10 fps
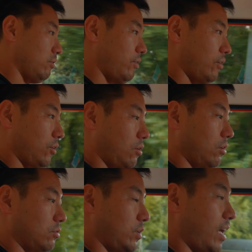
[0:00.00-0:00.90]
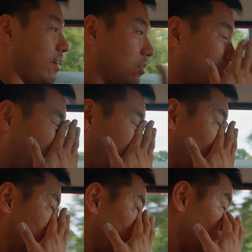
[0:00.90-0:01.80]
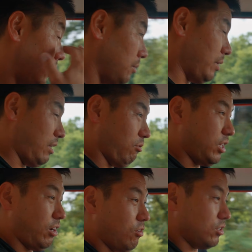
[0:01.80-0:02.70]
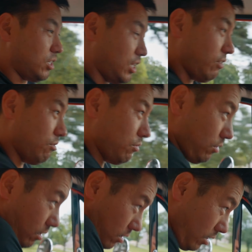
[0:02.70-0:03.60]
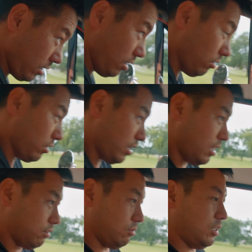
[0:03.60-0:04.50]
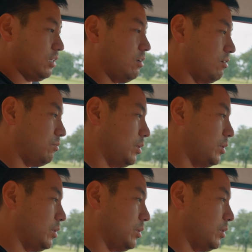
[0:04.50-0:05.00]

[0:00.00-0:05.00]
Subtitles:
of my favorite cars we had in the shop, and really Orange didn't even a color that I really love,